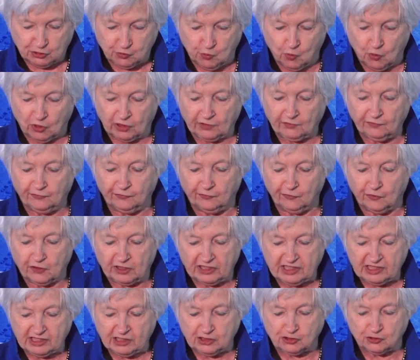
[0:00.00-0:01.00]

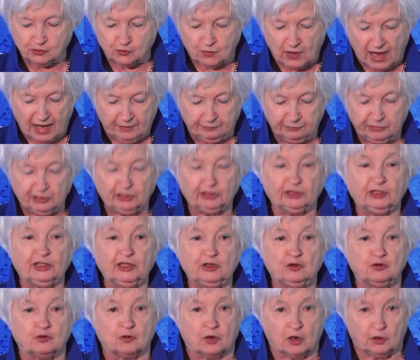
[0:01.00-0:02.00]
workforce is rapidly
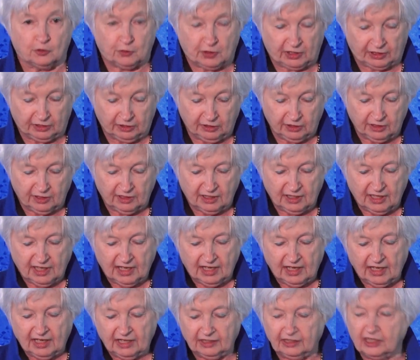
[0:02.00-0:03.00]
growing
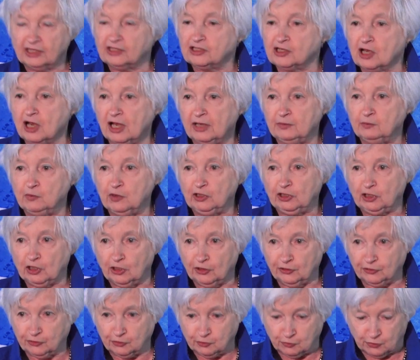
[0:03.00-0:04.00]
at a time when
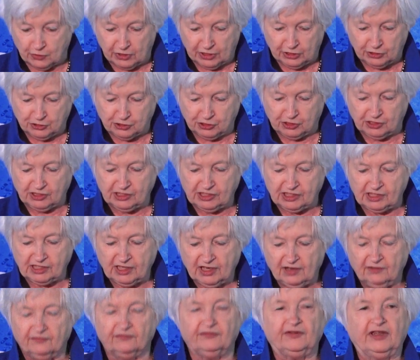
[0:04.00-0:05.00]
other regions
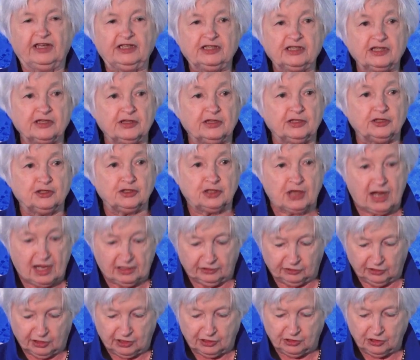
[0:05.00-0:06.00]
face the
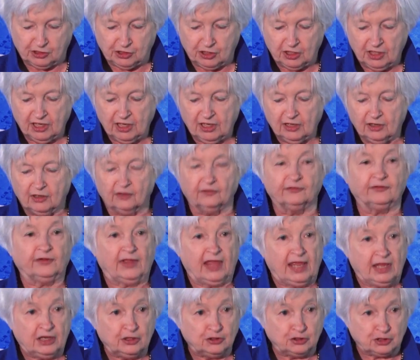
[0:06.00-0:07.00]
challenge of
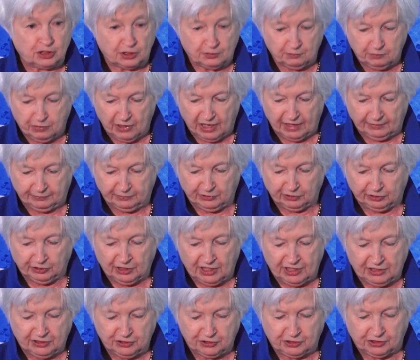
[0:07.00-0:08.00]
aging
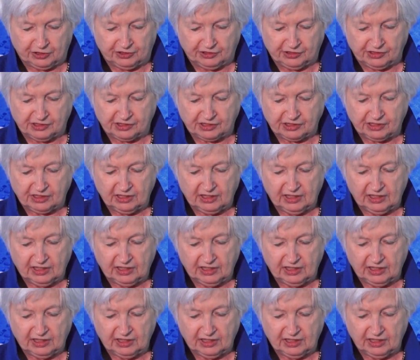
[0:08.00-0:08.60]
populations.